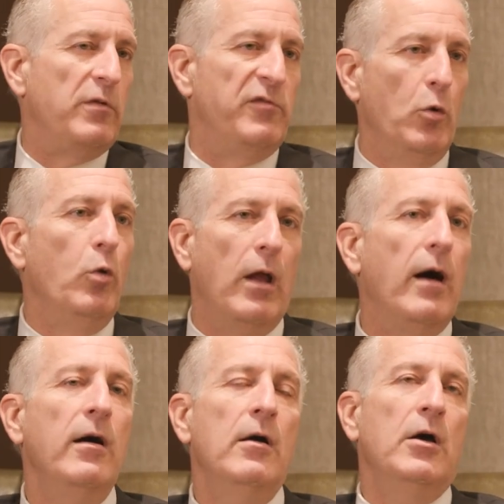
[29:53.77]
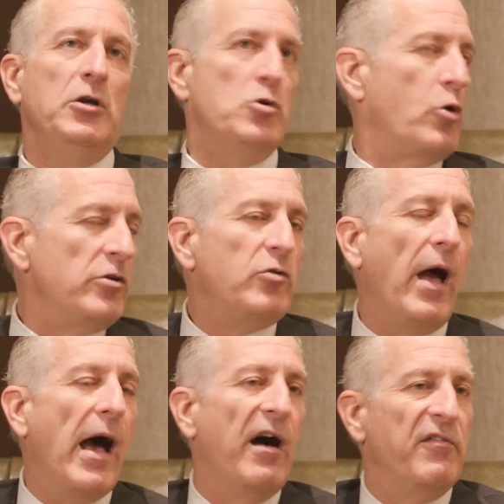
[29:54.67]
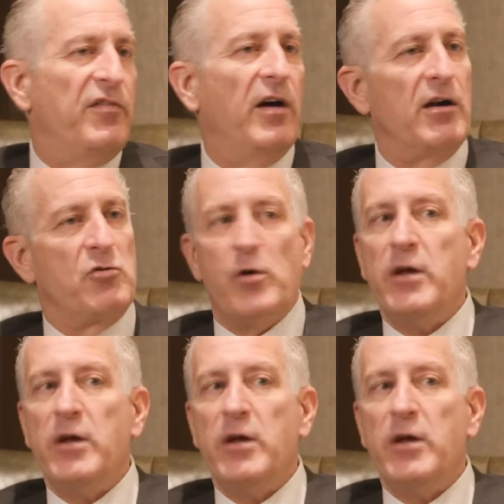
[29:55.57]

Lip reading: with Lula, you're going to have a